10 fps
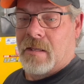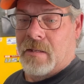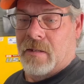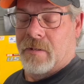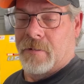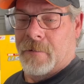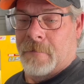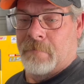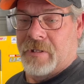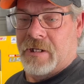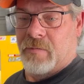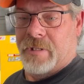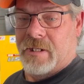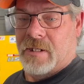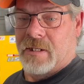And
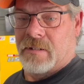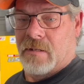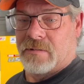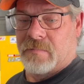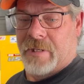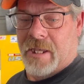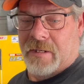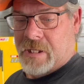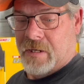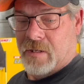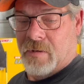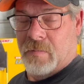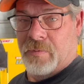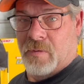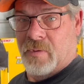Kiwi and I talked about it. I'd go ahead
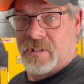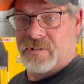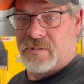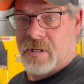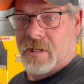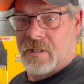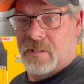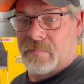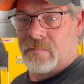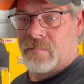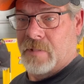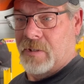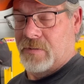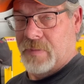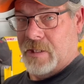and put a windage tray in it. I
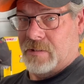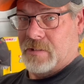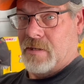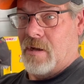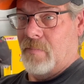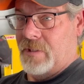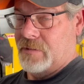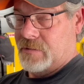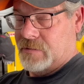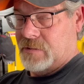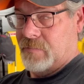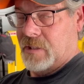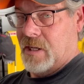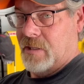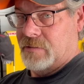do thank the comments and some of
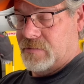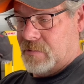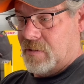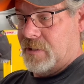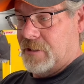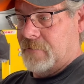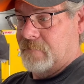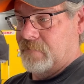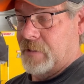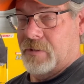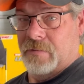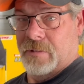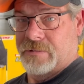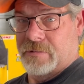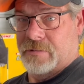the guys on that. I do
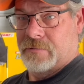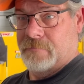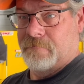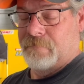listen to them.